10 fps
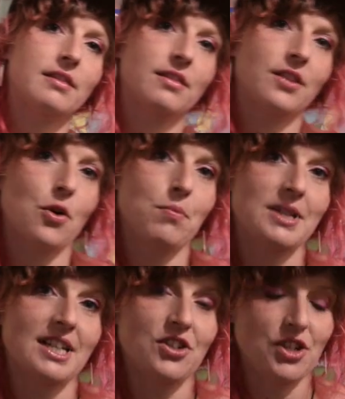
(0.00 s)
the
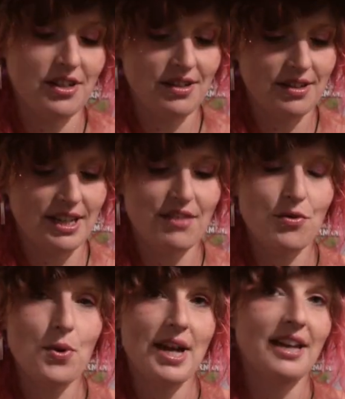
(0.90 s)
competition, the
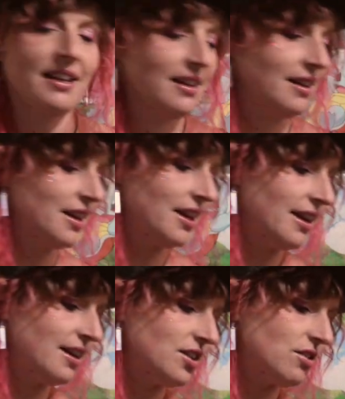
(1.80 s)
giveaway.
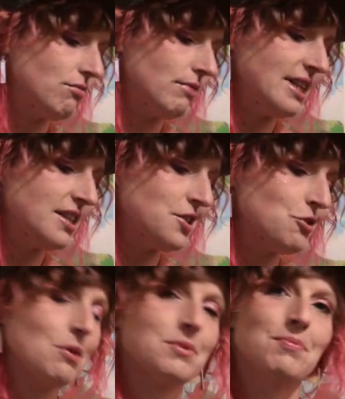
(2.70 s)
Read the
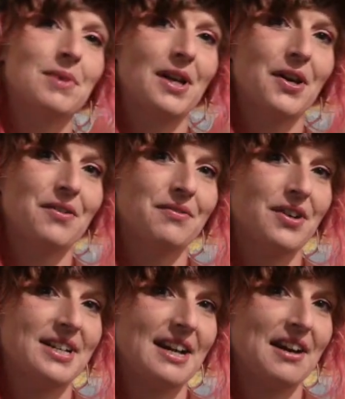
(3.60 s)
description below,
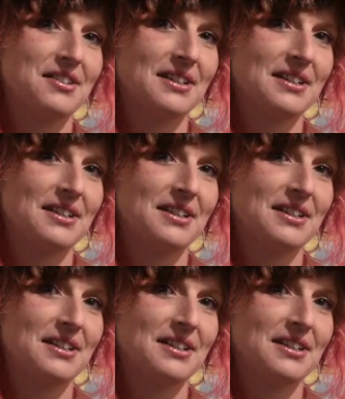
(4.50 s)
find out how to